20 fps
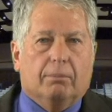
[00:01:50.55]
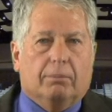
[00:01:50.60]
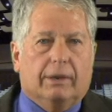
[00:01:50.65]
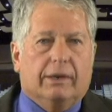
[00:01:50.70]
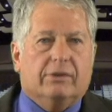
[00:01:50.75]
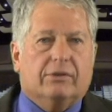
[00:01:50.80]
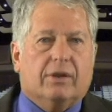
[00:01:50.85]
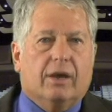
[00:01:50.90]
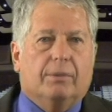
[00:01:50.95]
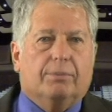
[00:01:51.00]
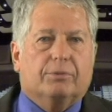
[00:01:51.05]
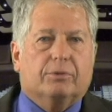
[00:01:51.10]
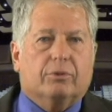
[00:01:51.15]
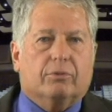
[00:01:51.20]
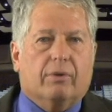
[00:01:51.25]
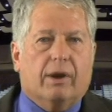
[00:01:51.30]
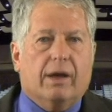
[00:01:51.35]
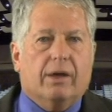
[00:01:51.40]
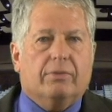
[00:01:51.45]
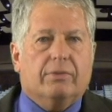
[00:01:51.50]
Please help
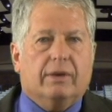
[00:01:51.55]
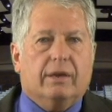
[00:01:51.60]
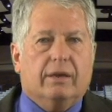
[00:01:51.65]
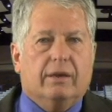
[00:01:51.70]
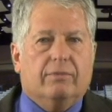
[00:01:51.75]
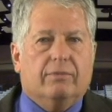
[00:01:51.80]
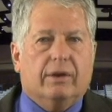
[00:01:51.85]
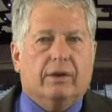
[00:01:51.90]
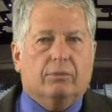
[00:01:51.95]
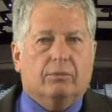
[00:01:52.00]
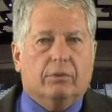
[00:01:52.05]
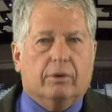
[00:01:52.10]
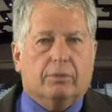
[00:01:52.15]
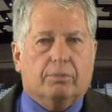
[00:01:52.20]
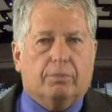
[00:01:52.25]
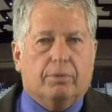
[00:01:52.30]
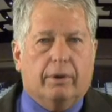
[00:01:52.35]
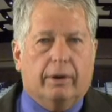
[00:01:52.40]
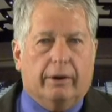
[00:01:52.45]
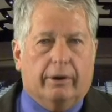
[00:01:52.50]
surround the event
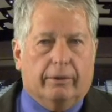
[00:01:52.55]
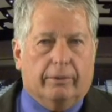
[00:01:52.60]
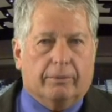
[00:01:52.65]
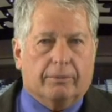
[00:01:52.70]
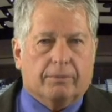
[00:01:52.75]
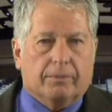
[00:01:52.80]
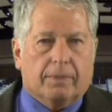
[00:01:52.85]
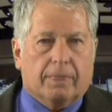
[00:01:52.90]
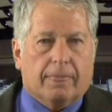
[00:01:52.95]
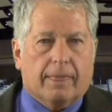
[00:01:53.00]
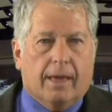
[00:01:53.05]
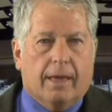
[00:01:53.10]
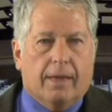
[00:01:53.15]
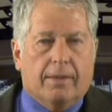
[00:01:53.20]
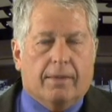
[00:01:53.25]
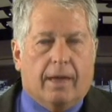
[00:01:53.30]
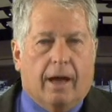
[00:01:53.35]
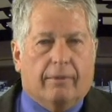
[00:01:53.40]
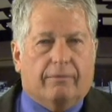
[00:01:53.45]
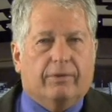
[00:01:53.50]
with prayer.
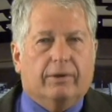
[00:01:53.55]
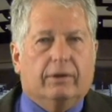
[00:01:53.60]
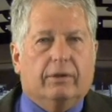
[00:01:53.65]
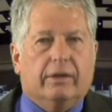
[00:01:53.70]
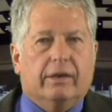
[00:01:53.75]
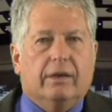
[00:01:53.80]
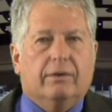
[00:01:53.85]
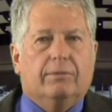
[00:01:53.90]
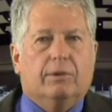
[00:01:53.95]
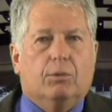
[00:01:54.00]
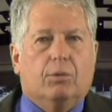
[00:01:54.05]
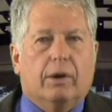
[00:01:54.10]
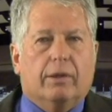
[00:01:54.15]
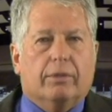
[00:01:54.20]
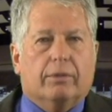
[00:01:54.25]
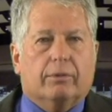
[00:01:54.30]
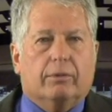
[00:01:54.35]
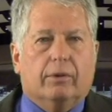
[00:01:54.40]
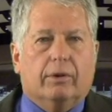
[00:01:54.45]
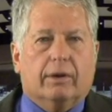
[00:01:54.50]
I feel the evil
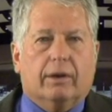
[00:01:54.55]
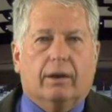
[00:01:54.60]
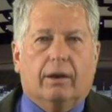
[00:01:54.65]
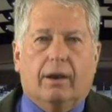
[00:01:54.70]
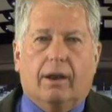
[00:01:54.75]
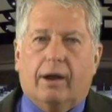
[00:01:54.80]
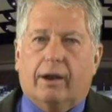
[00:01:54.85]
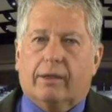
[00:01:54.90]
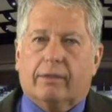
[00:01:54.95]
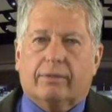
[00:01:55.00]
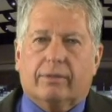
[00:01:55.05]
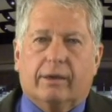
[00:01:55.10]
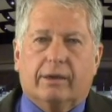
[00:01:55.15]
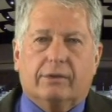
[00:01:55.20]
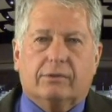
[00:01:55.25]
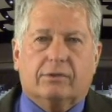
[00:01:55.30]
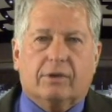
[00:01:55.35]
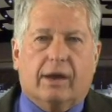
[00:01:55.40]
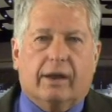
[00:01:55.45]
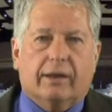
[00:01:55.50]
one throwing a lot of
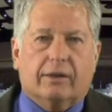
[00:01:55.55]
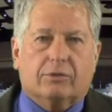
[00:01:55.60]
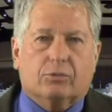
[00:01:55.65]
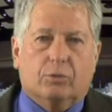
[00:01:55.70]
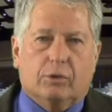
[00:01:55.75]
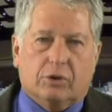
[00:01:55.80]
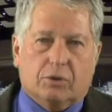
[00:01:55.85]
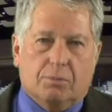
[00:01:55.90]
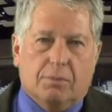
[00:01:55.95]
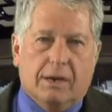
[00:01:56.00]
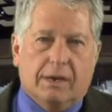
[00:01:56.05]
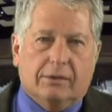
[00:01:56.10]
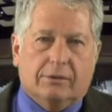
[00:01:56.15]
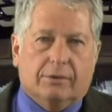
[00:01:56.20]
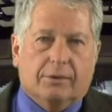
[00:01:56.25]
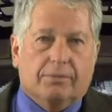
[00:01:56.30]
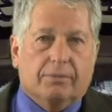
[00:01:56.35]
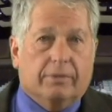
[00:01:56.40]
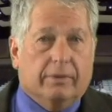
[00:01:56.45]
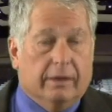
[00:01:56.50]
things at us, which
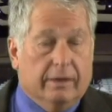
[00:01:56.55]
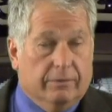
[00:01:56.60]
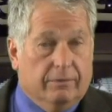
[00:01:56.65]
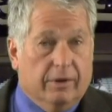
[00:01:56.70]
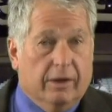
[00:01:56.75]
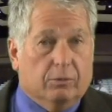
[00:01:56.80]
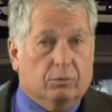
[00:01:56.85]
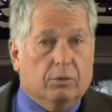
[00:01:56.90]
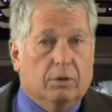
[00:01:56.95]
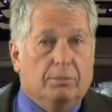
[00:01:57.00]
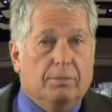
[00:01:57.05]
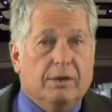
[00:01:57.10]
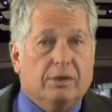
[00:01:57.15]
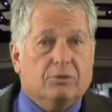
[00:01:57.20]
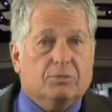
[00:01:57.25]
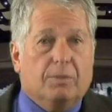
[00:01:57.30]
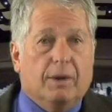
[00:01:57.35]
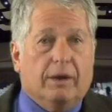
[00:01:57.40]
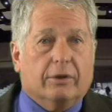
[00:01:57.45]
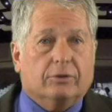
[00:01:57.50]
means the event will be
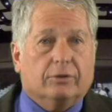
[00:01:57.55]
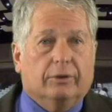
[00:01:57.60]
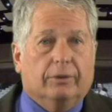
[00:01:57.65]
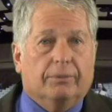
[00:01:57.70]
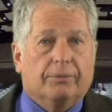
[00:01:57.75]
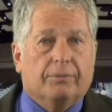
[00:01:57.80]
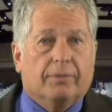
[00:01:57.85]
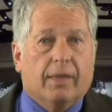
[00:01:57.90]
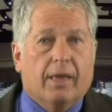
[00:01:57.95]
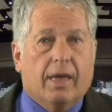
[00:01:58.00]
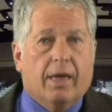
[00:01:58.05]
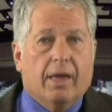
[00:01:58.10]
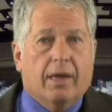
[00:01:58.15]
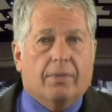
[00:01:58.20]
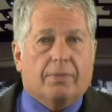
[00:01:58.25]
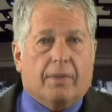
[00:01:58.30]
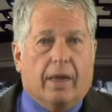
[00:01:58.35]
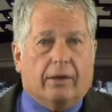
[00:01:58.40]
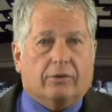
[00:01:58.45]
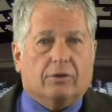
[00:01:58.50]
special.
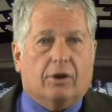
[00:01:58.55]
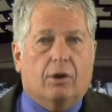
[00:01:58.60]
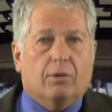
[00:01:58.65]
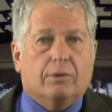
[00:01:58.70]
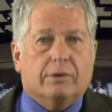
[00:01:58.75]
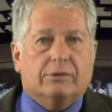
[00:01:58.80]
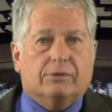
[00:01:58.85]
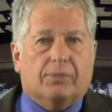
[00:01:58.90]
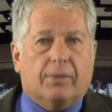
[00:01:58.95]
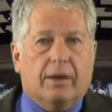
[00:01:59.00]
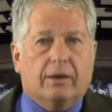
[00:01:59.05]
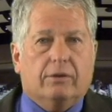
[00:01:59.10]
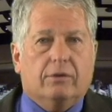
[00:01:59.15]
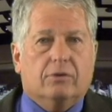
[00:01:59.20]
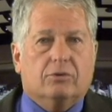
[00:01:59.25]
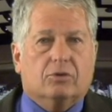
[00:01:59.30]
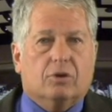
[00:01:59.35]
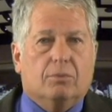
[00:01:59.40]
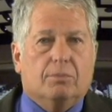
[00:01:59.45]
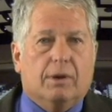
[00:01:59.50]
As always, thank
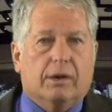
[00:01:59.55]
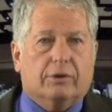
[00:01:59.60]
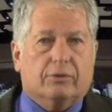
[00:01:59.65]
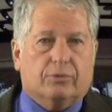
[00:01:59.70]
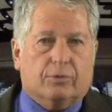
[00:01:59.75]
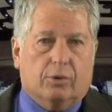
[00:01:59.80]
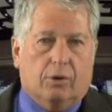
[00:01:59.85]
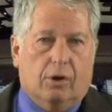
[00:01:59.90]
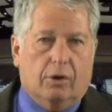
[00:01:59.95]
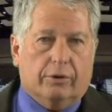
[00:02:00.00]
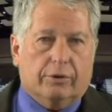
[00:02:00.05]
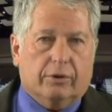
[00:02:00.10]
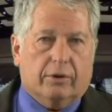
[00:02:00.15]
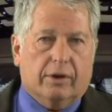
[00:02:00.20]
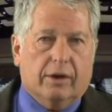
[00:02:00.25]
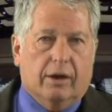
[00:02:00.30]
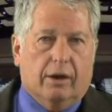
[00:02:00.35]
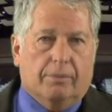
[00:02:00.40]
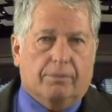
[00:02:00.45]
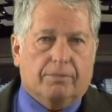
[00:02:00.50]
you so much for all your
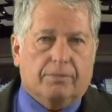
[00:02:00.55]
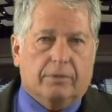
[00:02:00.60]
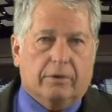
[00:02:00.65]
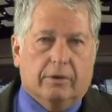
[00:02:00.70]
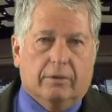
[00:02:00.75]
help.